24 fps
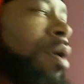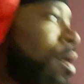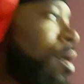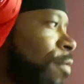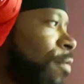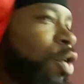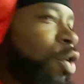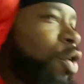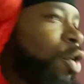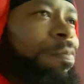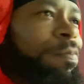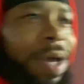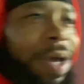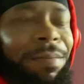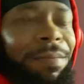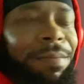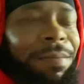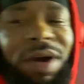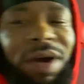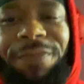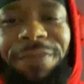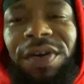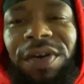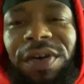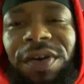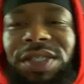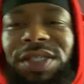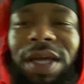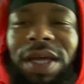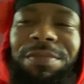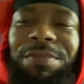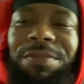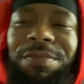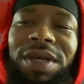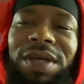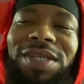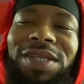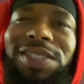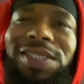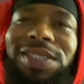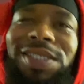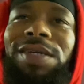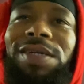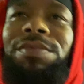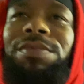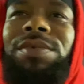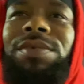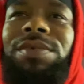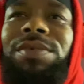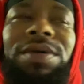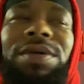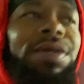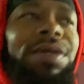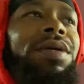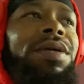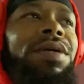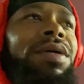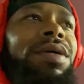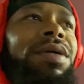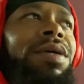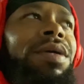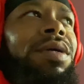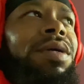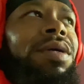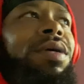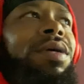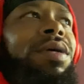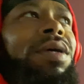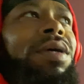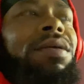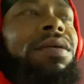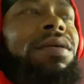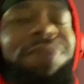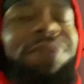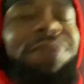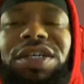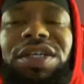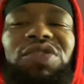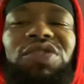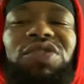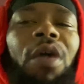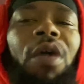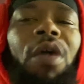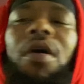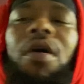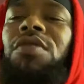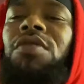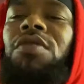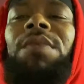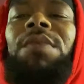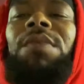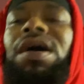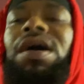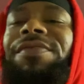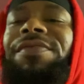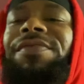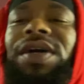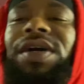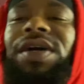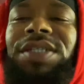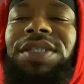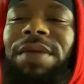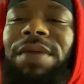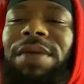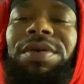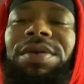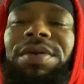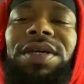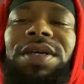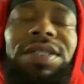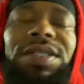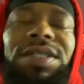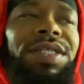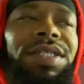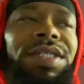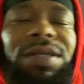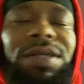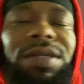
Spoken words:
For you big motherfuckers that be in the gym. Big, strong motherfuckers that be in the gym.